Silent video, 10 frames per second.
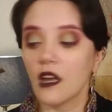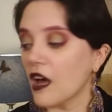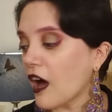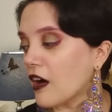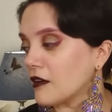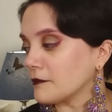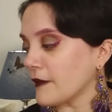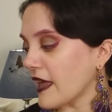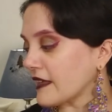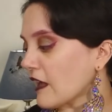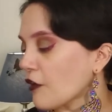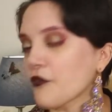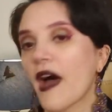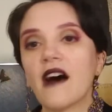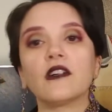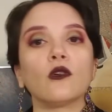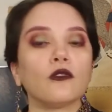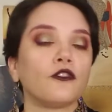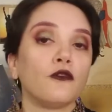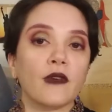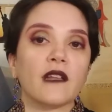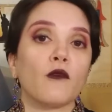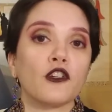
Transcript: um, and I also have a goal to read more